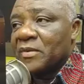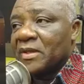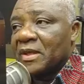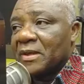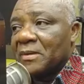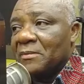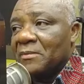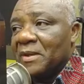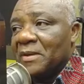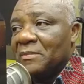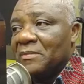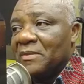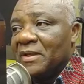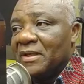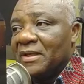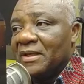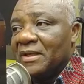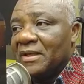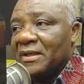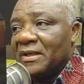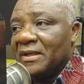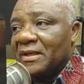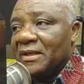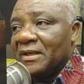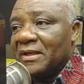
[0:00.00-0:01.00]

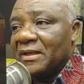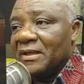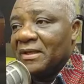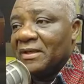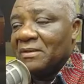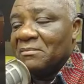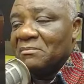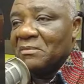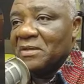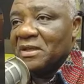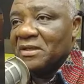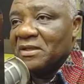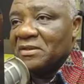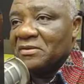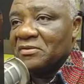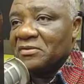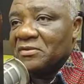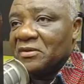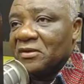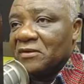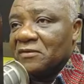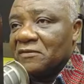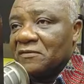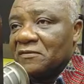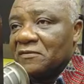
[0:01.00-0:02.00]
Maybe
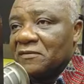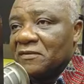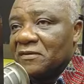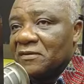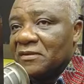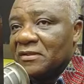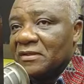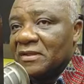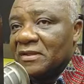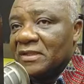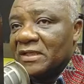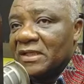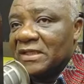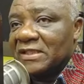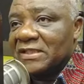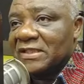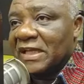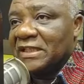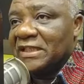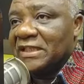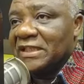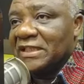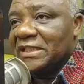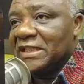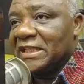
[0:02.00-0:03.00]
Ministry of
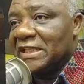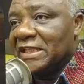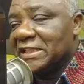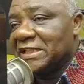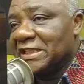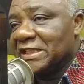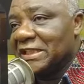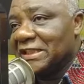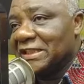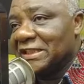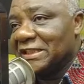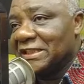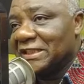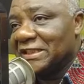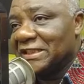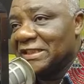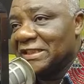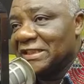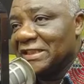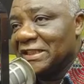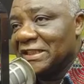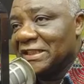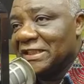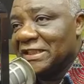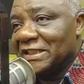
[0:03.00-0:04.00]
Sanitation,
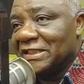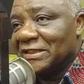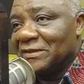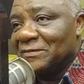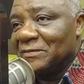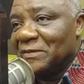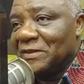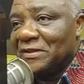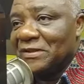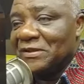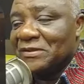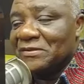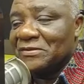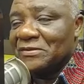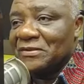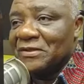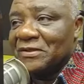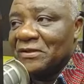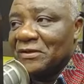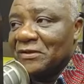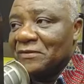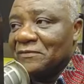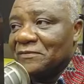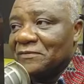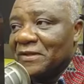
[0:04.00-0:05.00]
Ministry
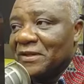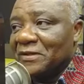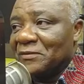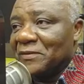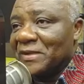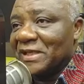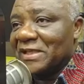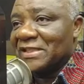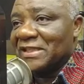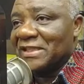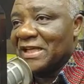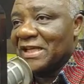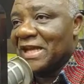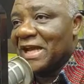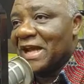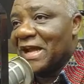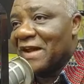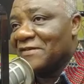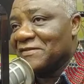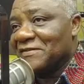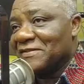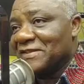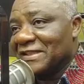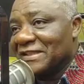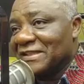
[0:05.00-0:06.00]
of Works and
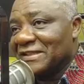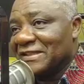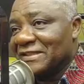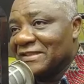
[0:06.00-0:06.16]
Housing.